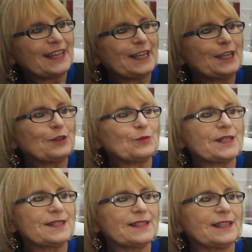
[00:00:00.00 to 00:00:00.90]
it
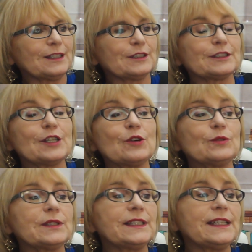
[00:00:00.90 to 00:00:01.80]
was in a
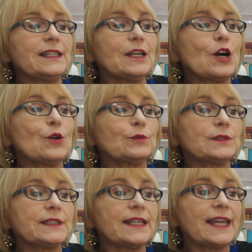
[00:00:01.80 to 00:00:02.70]
lonely,
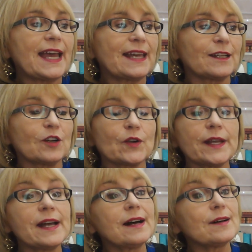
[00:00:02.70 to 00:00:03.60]
only
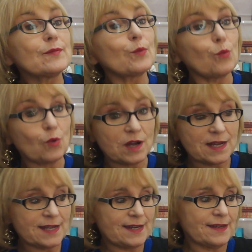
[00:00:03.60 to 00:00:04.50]
category of
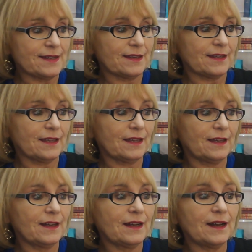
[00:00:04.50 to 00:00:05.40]
one,
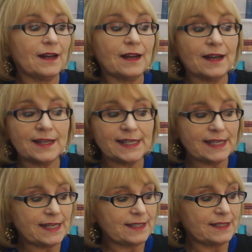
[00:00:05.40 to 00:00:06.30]

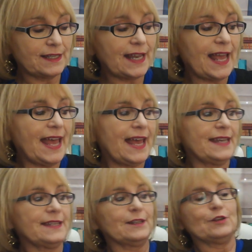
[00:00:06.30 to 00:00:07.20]
uneaten
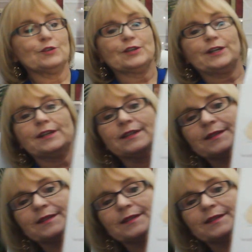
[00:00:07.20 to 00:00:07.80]
and ignored.